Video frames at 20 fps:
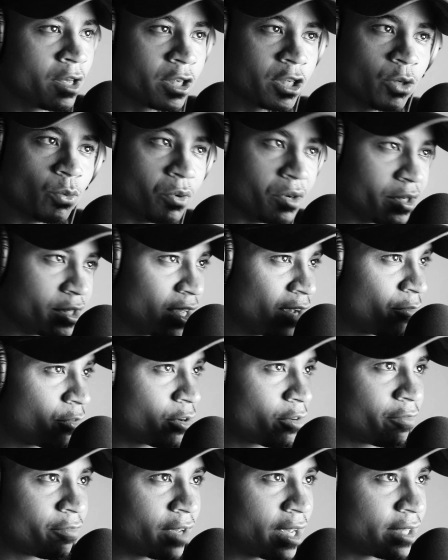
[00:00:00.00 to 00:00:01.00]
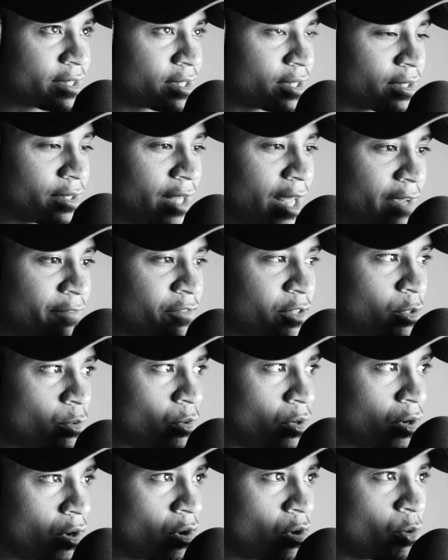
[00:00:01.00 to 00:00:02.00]
You will never advance in life. You
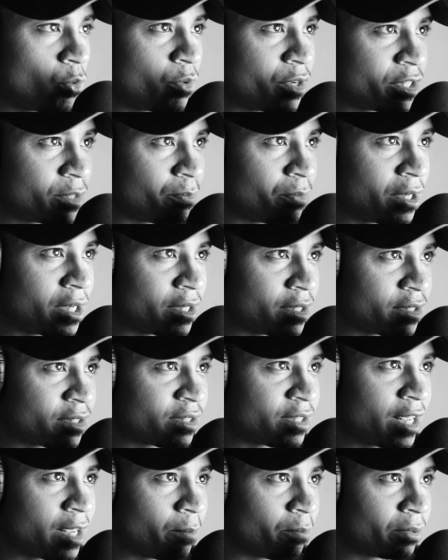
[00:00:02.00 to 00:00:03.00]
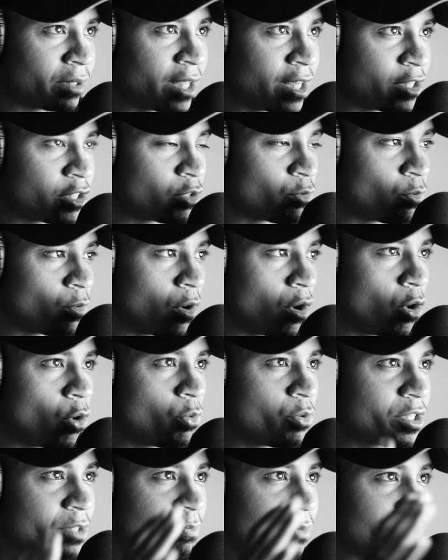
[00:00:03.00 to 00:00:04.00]
will always be in the same place. You will
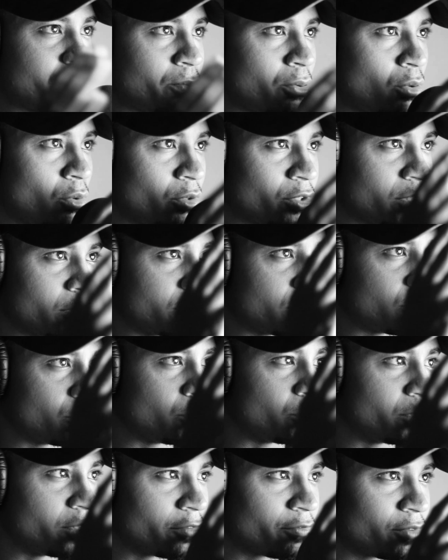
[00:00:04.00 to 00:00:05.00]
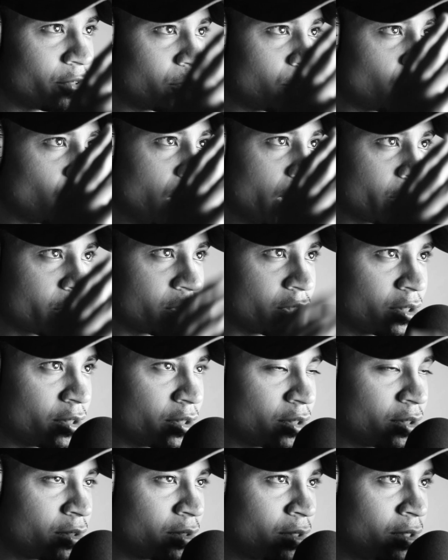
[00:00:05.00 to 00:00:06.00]
always be pulled in two different
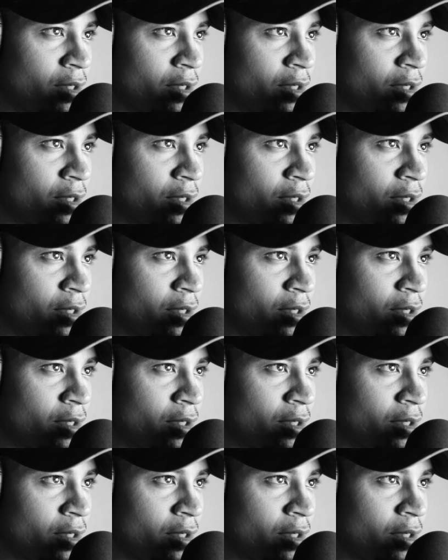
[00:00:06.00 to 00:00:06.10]
directions.